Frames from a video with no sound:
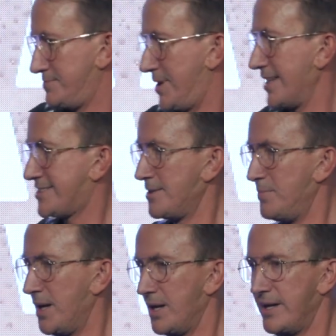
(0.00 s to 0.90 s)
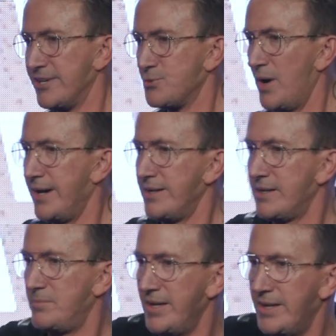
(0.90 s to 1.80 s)
Possibilities
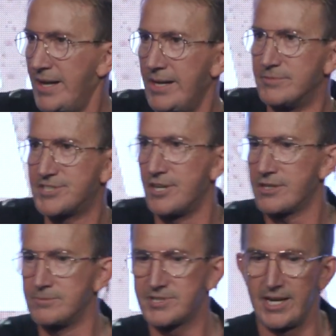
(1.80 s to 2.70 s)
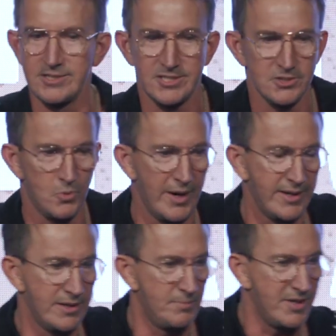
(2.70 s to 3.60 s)
waiting to be named, circumstances
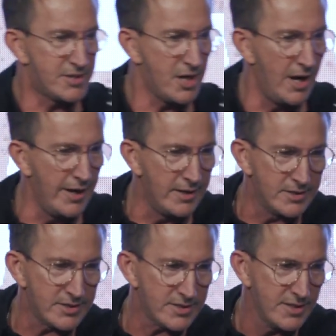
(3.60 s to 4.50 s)
waiting to be changed.